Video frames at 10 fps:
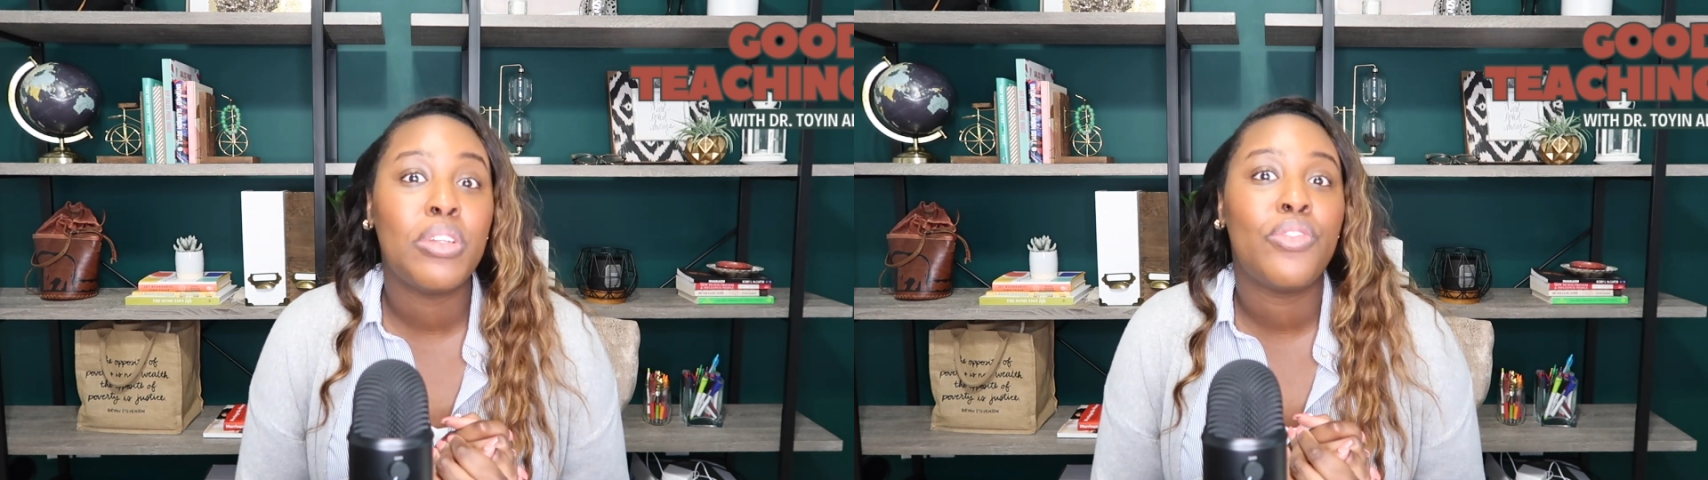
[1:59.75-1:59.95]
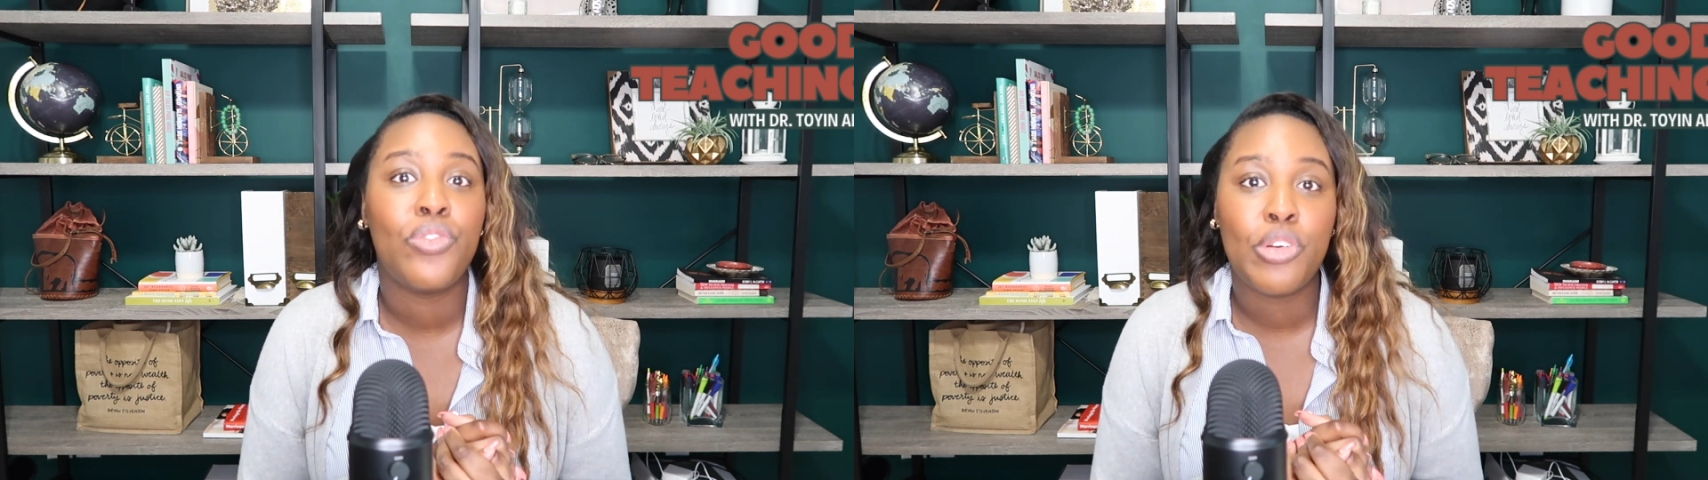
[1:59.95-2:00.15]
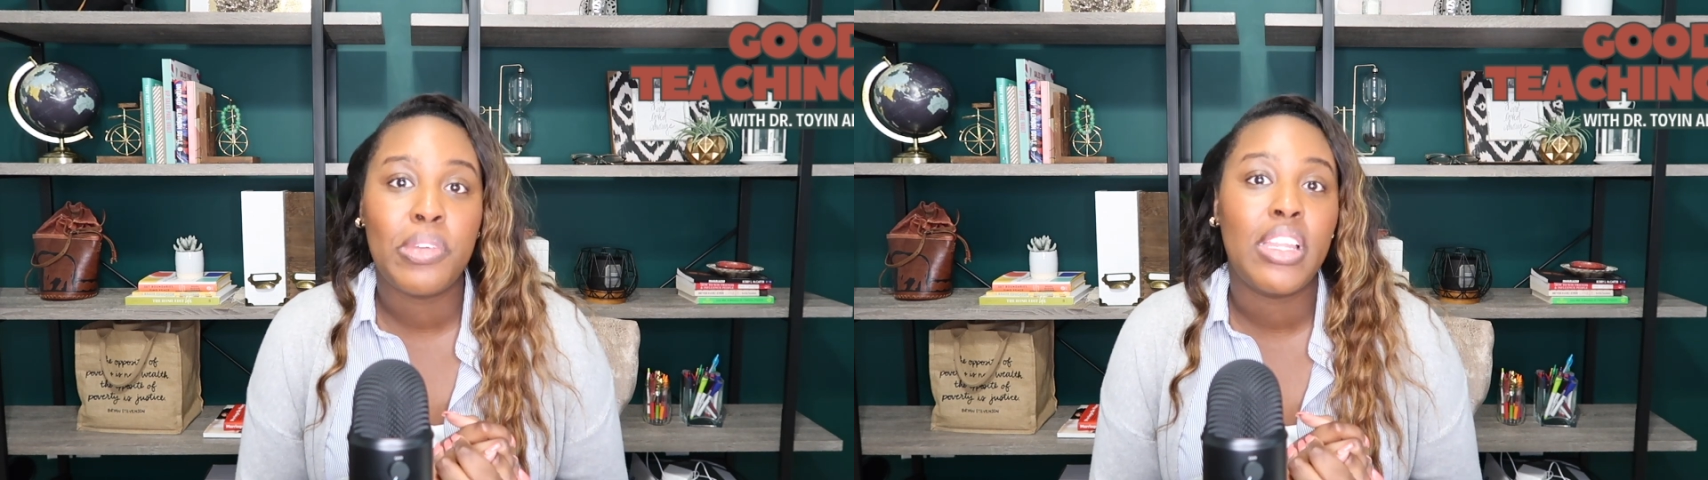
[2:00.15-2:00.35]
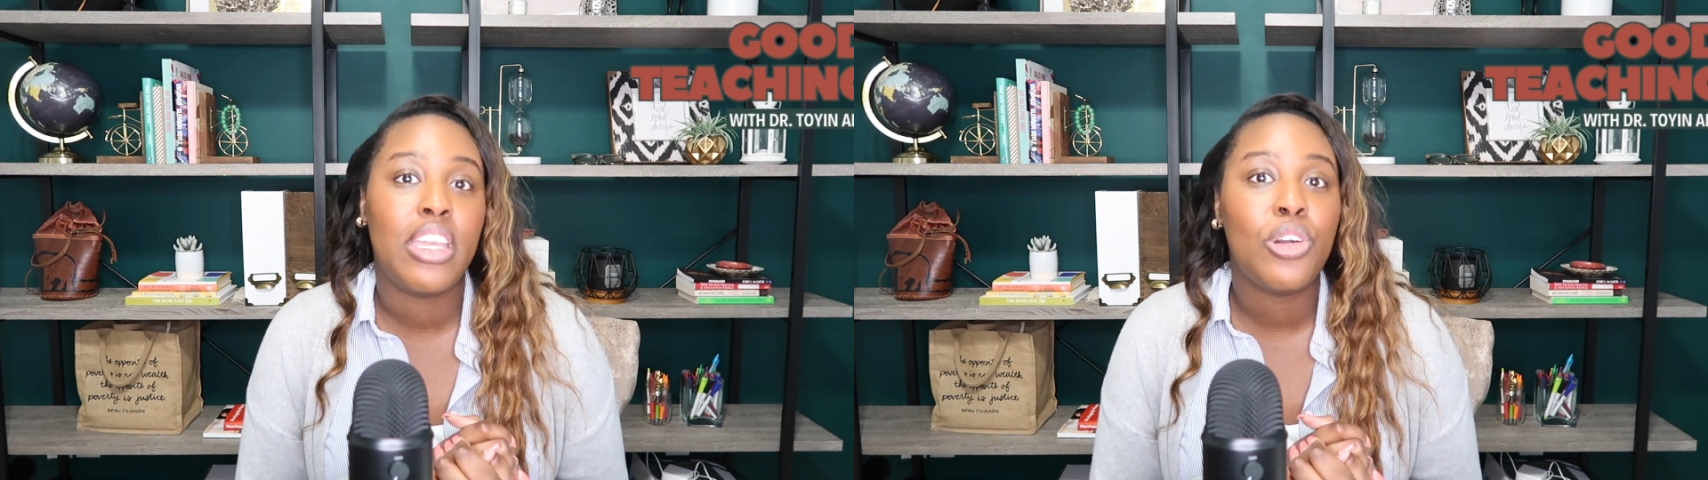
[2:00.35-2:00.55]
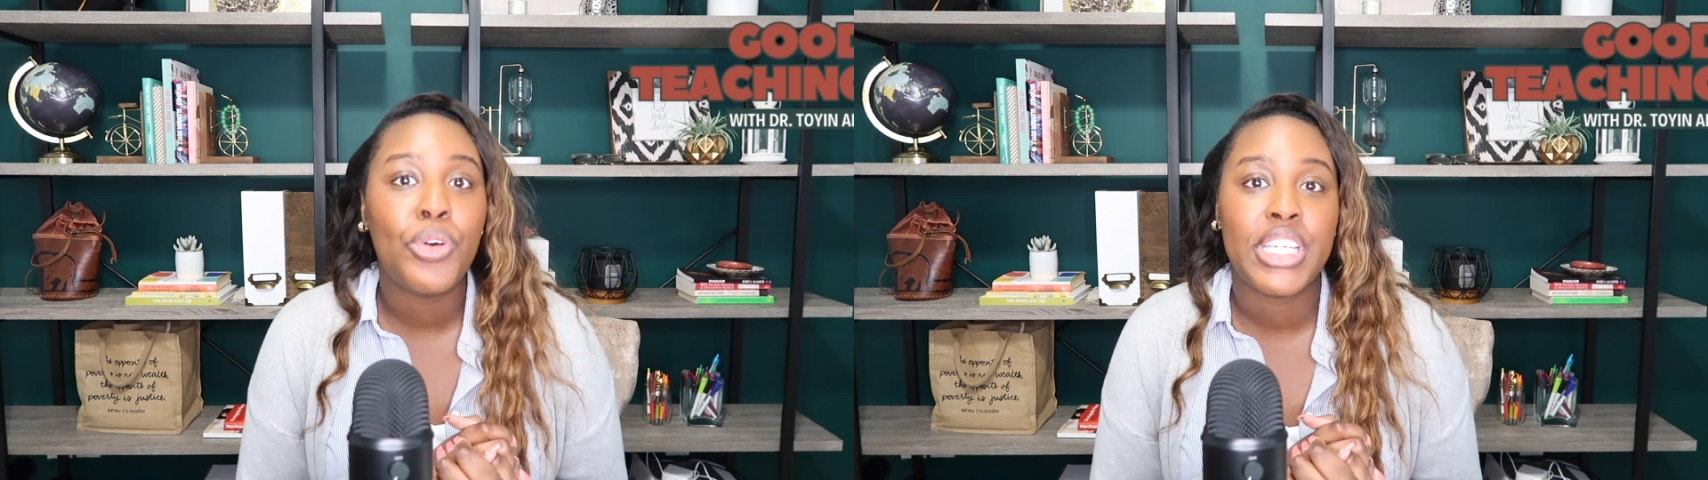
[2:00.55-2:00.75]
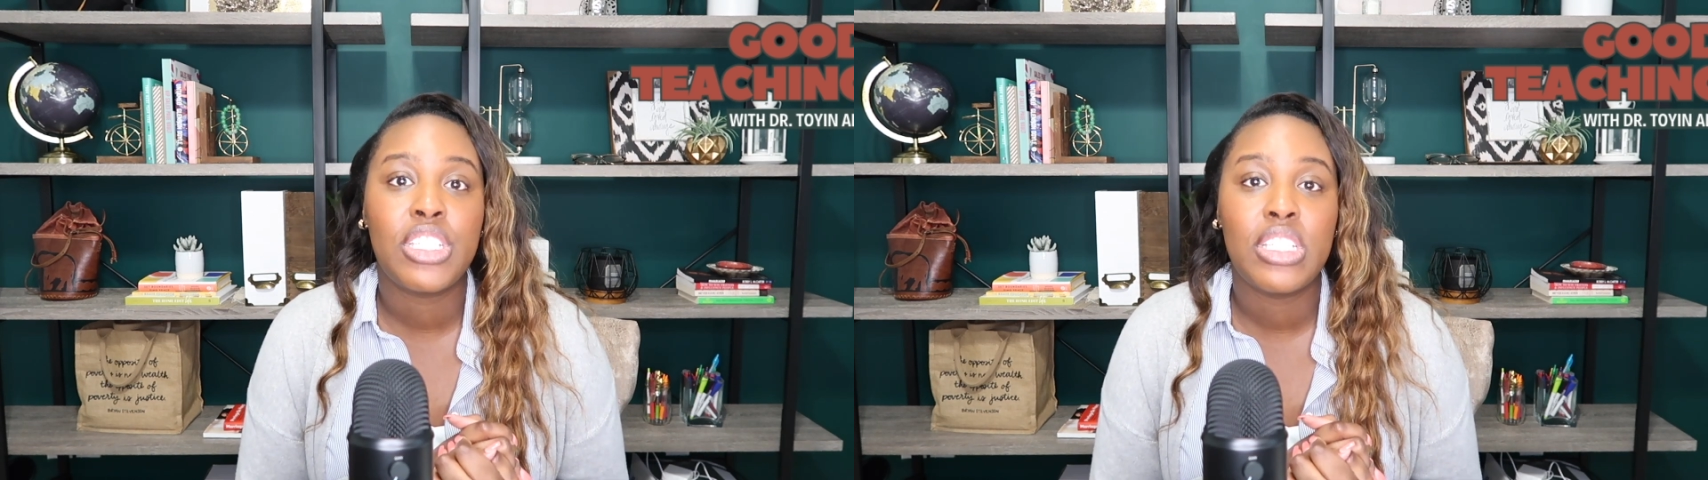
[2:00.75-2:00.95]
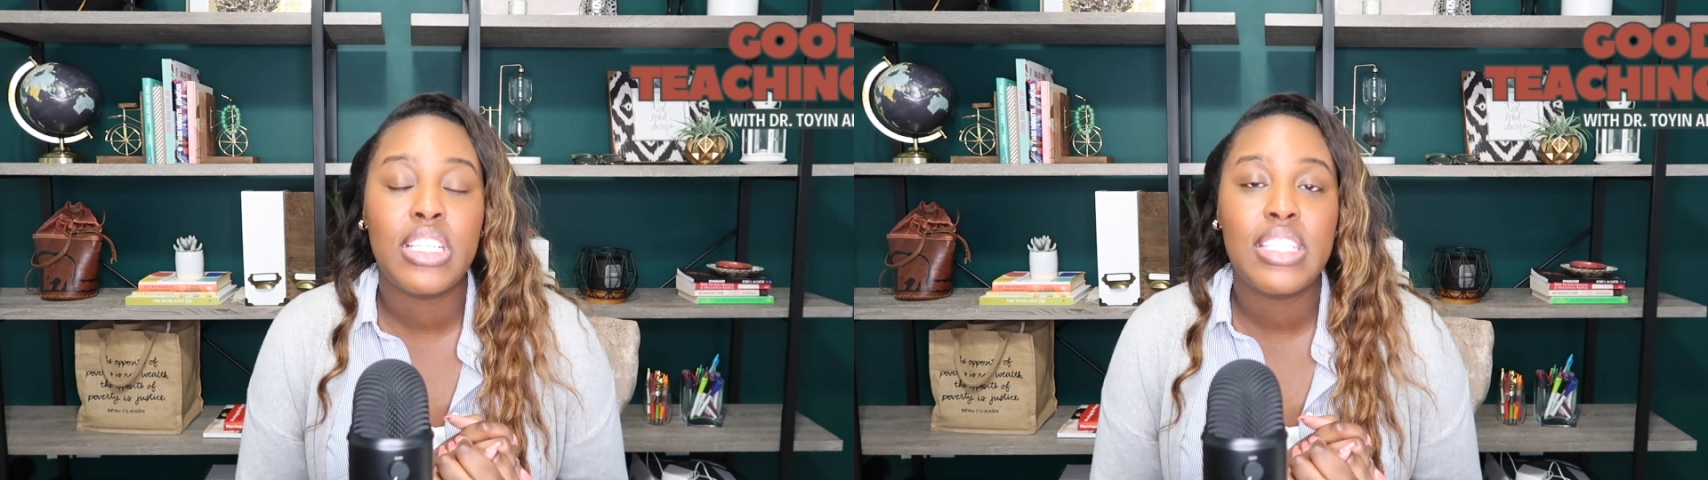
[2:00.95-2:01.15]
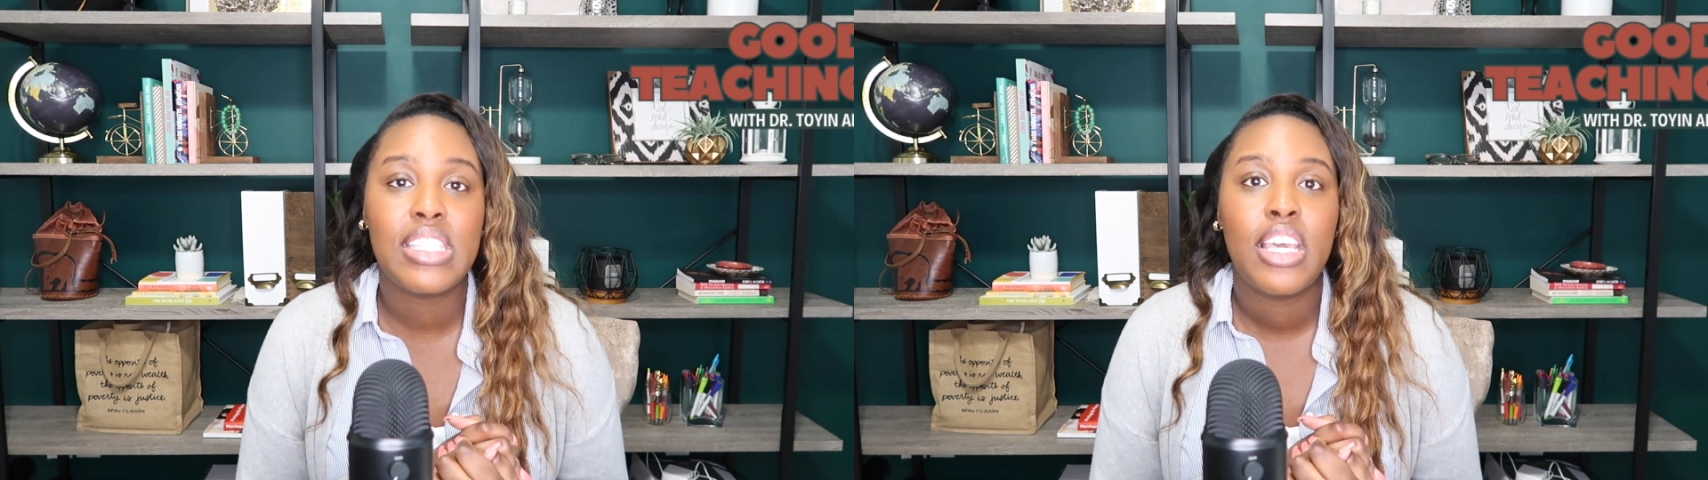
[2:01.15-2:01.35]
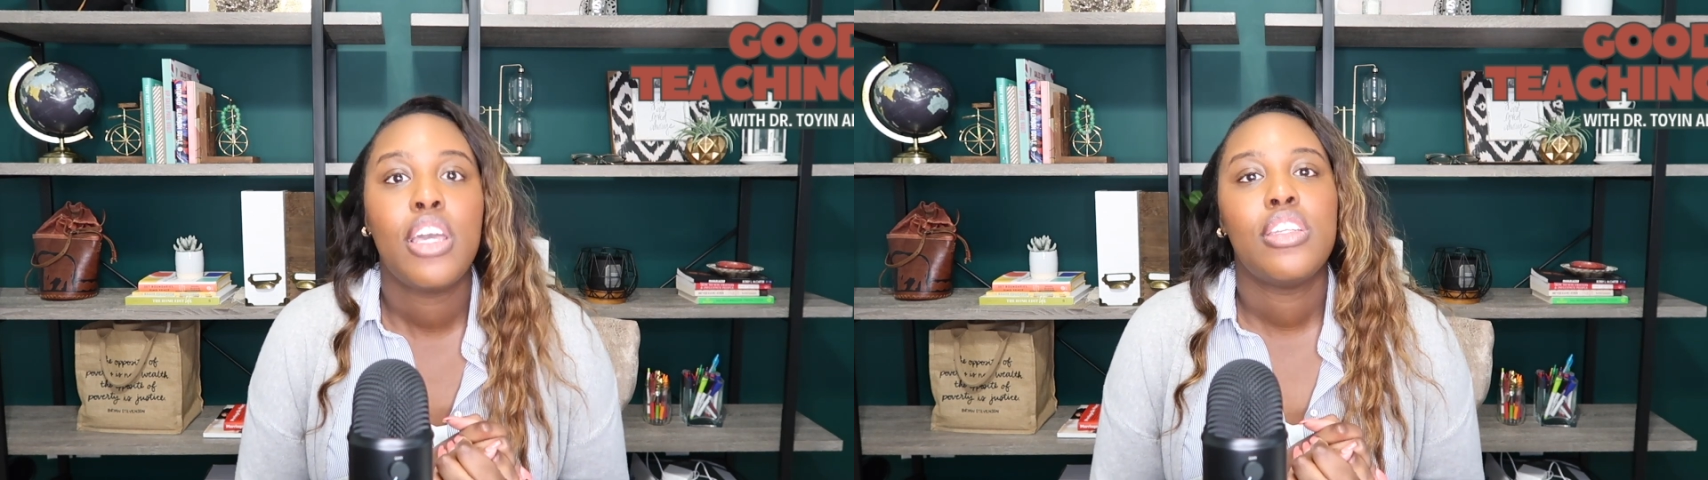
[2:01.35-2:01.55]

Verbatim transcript: to formulate questions